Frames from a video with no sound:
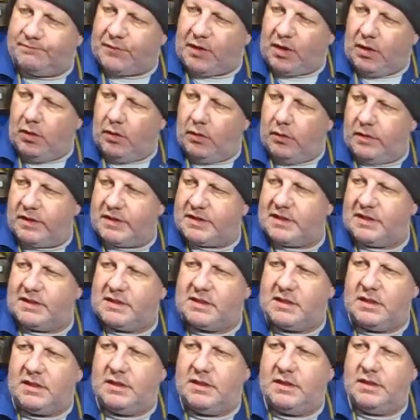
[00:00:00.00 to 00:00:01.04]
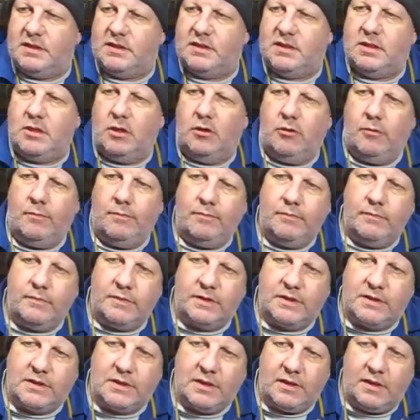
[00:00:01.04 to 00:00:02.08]
curiously sized
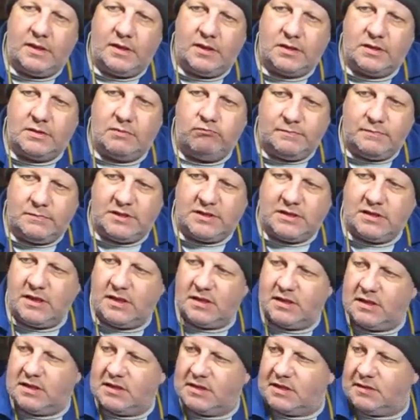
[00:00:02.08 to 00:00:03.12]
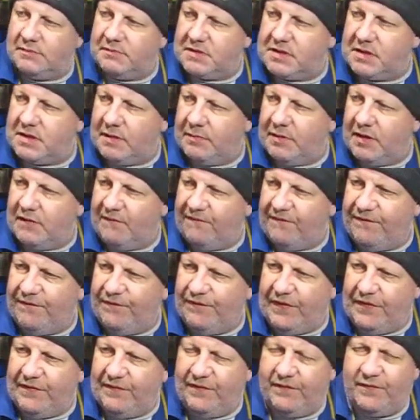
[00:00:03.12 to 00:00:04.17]
toms that started sometime in the
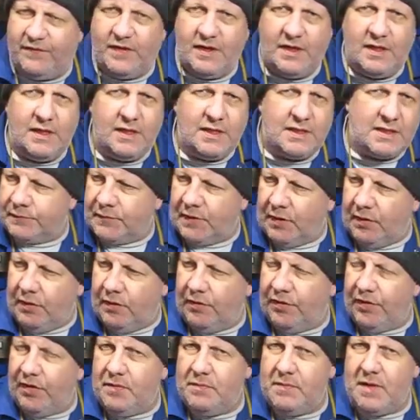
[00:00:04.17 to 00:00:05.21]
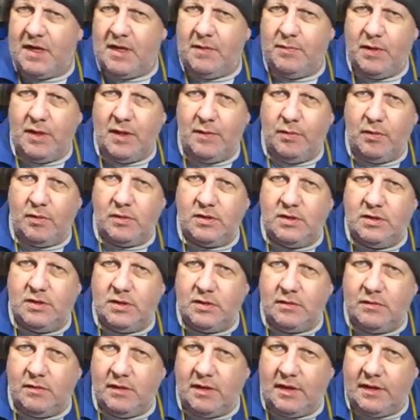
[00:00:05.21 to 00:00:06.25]
50s, although many people
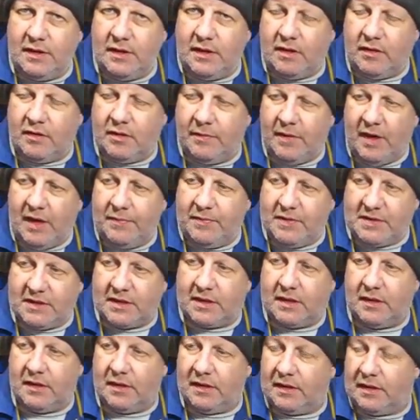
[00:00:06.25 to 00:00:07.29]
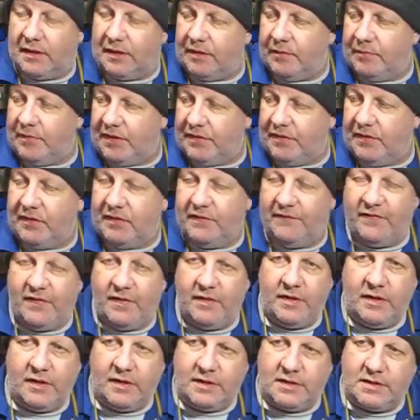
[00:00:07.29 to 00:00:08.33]
do like them. I particularly like them. I think they're
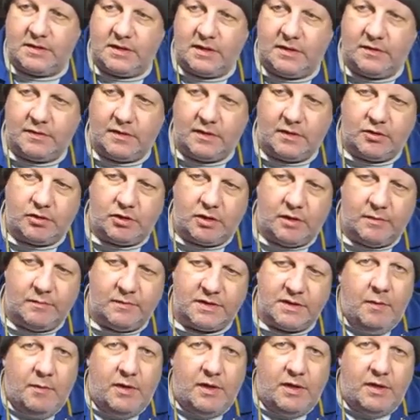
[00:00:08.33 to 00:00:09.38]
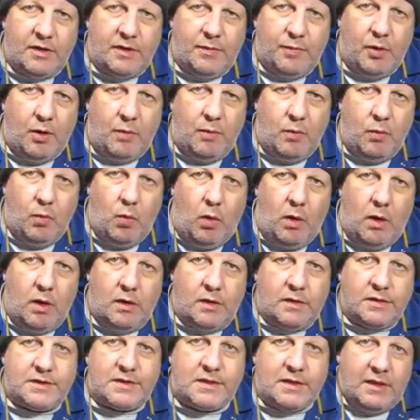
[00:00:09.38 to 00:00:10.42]
very nice sounding drums. But the problem
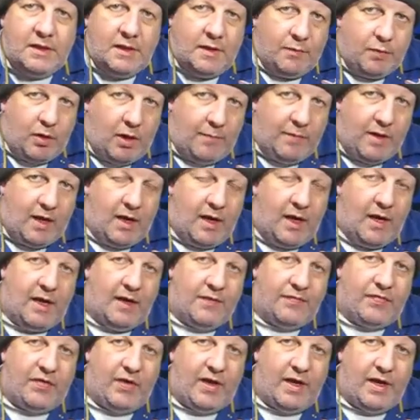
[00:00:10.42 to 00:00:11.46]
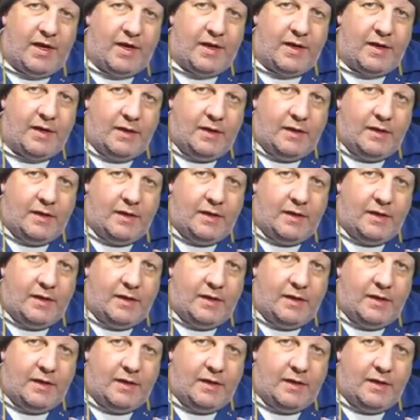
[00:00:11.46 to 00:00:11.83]
was Premier had their